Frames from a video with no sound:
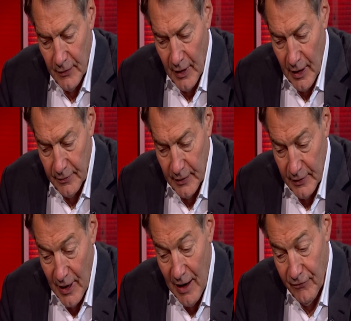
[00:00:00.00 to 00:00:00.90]
that
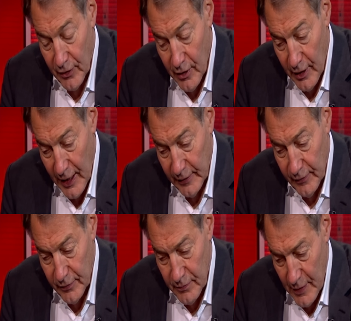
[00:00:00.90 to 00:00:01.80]
in Africa
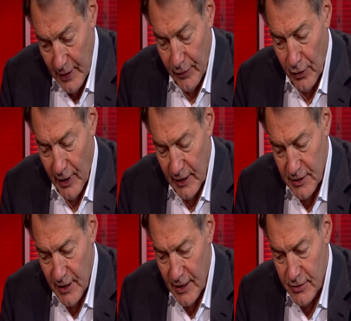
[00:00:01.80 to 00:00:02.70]
and in the United
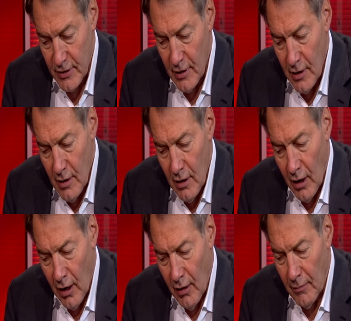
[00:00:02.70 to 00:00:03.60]
States,
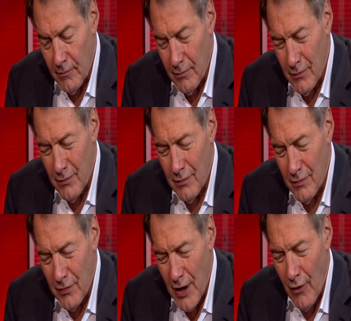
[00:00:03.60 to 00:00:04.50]
um,
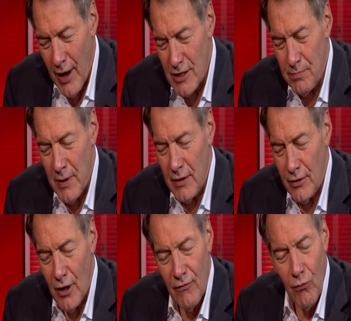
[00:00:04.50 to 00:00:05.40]
there has been
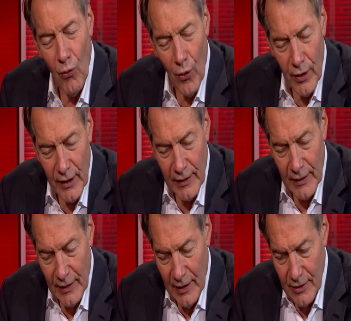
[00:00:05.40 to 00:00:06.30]
enough
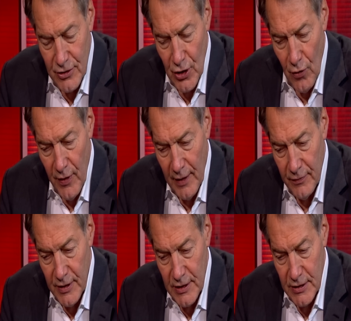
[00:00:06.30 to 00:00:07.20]
warning uh, so
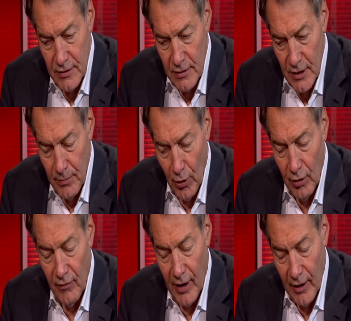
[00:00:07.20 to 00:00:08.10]
that this
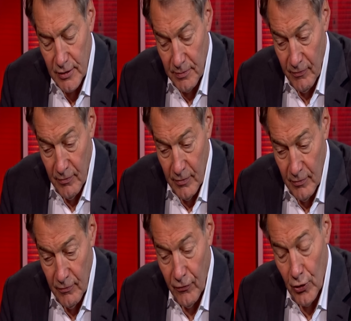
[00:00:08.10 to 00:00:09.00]
Ebola virus,
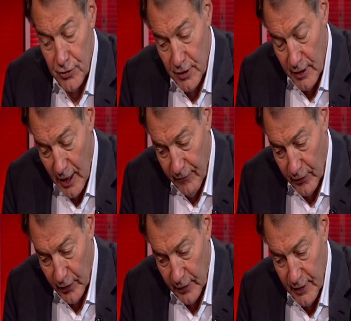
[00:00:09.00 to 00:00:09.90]
first in
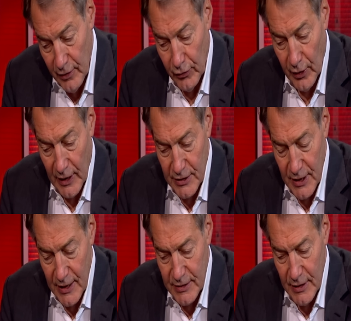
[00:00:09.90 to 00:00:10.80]
Africa and then in the United
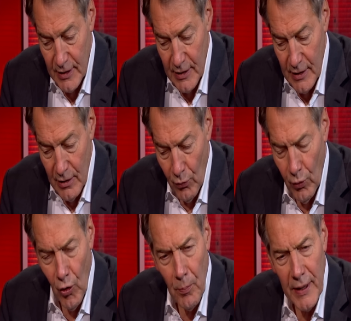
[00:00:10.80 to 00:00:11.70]
States,
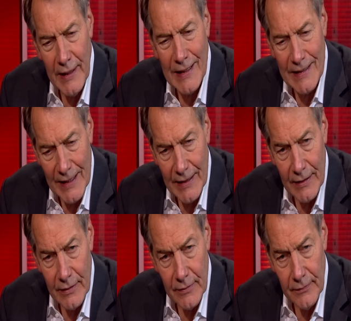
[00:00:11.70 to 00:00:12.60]
will be
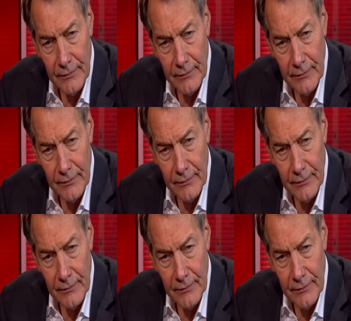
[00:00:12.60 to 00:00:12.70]
contained?